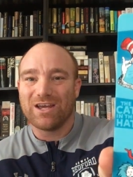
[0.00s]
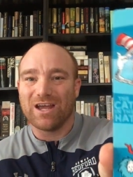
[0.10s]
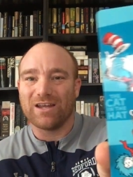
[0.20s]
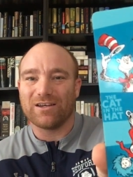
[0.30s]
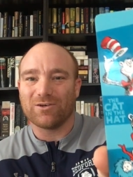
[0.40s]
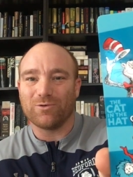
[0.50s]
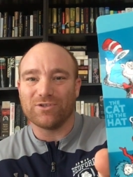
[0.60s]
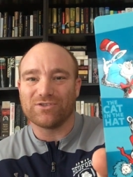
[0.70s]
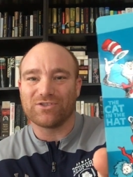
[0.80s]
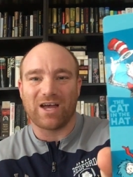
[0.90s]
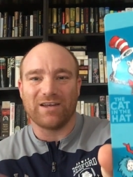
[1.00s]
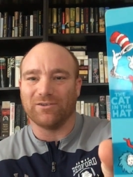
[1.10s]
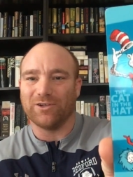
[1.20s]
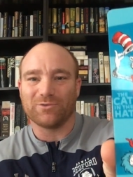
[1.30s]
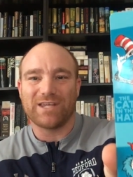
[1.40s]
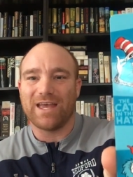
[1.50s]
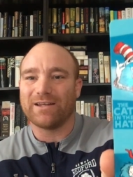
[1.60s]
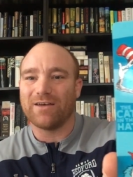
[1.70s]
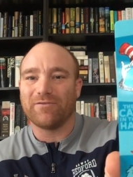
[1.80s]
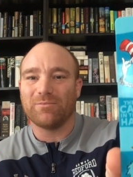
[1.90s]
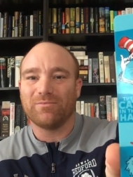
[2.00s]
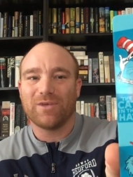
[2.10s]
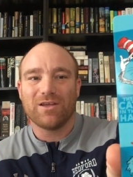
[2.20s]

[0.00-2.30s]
And there was, I don't know, 10 of them